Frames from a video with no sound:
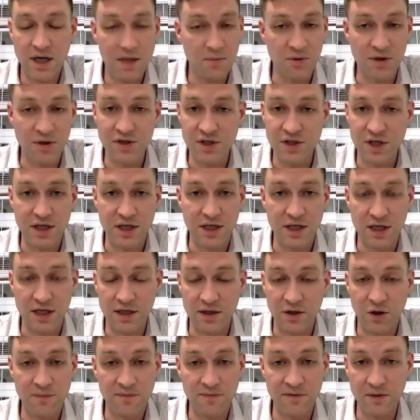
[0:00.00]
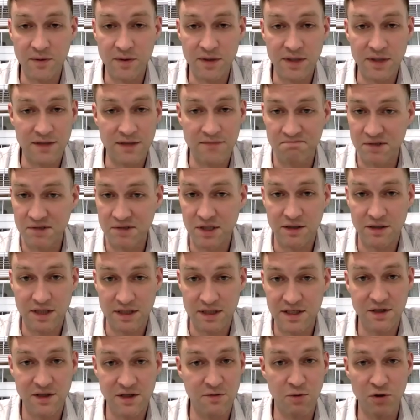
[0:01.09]
appreciate it, and hopefully we can
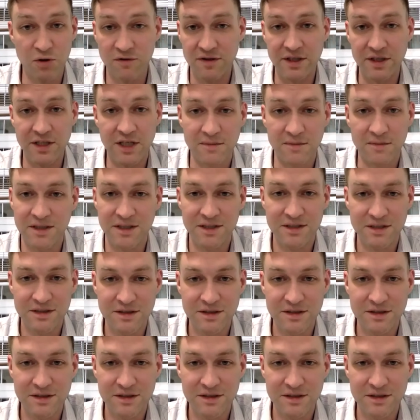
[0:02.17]
continue moving up.